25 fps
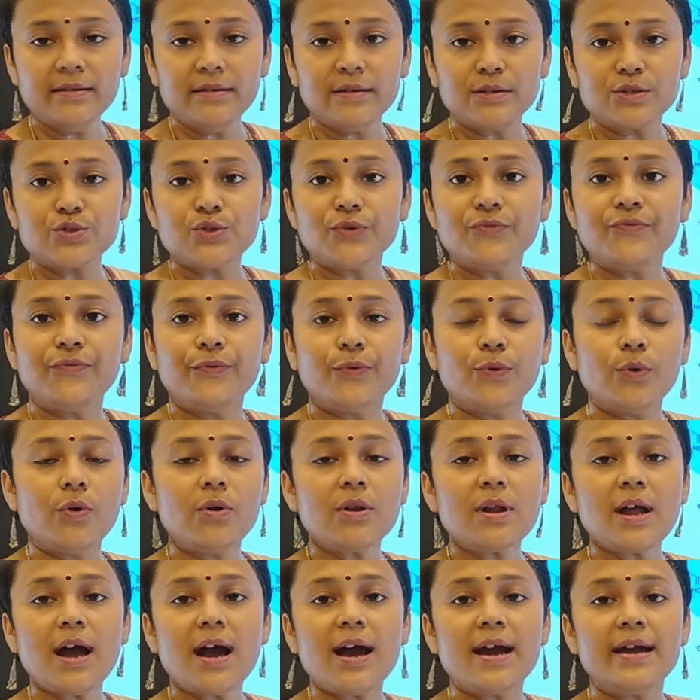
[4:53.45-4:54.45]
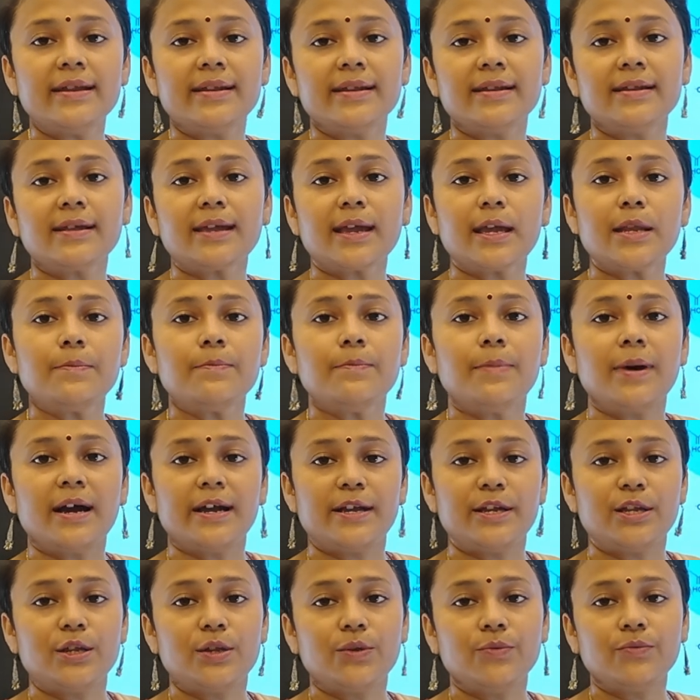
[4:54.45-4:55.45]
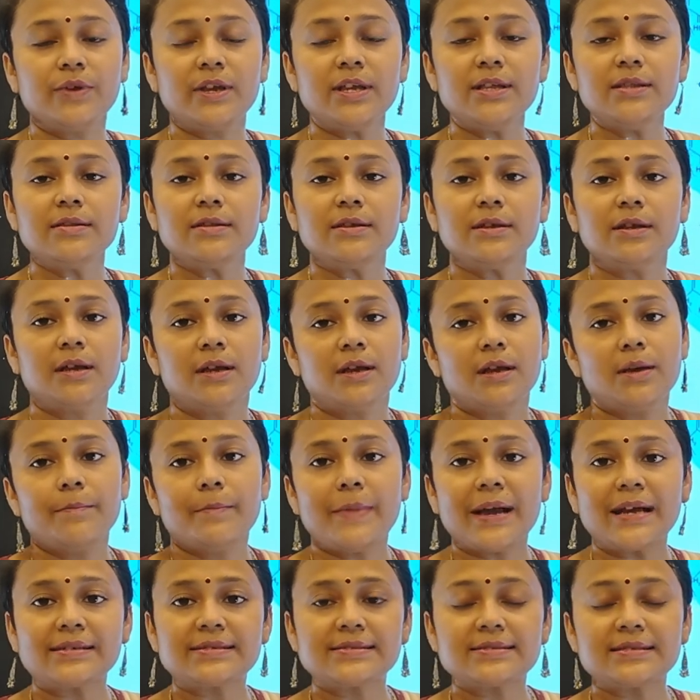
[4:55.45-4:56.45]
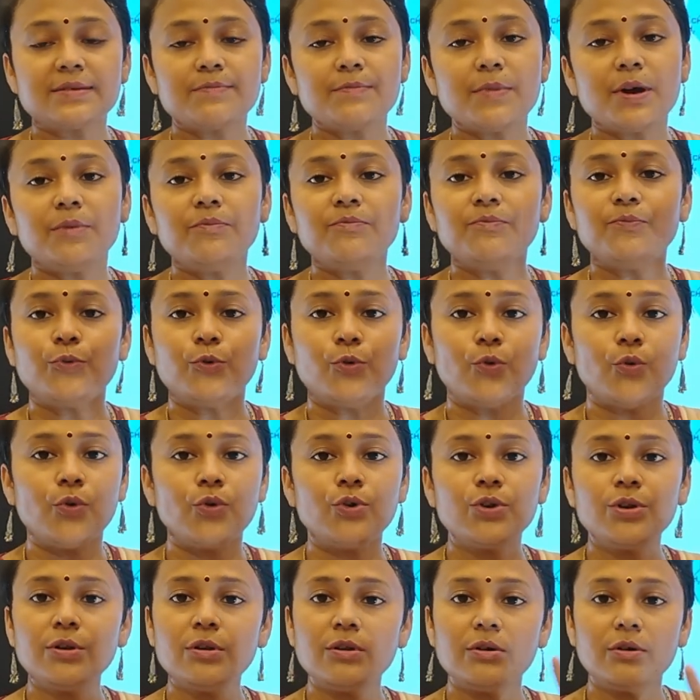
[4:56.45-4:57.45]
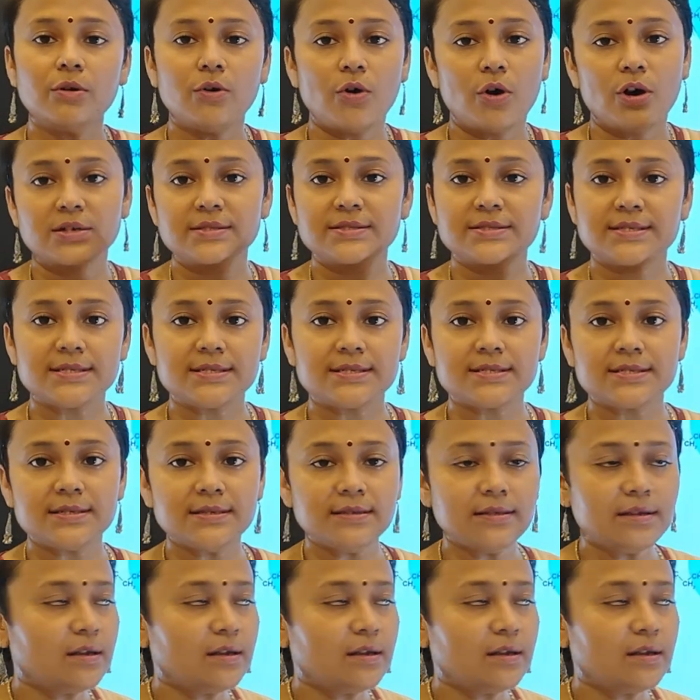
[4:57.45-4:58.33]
So 4 iron can bind with maximum 4 oxygen.